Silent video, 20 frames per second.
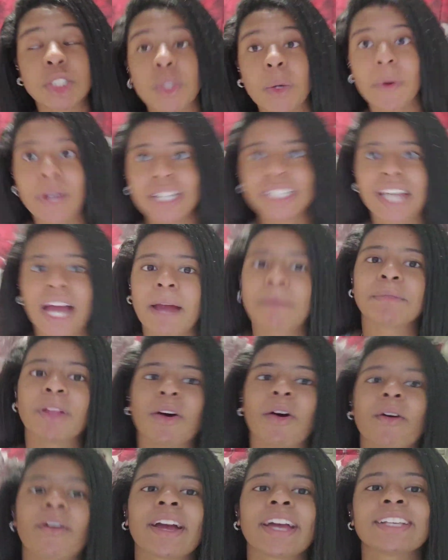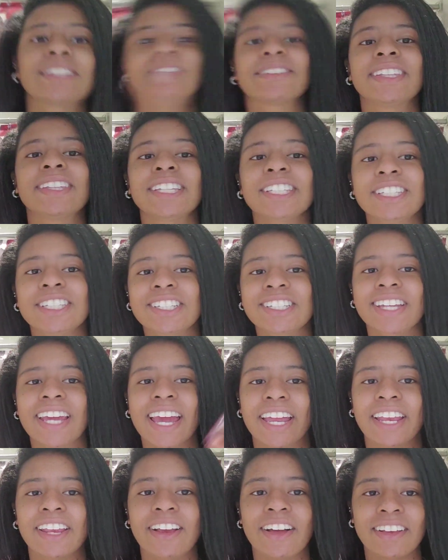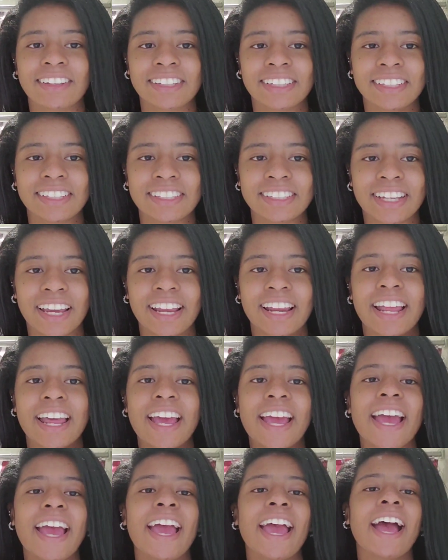though. Okay, so this chain, y'all see this chain? Okay,